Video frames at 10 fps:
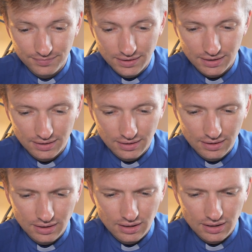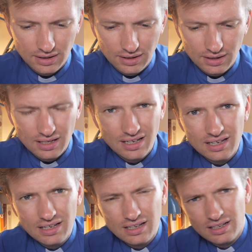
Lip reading: (silence)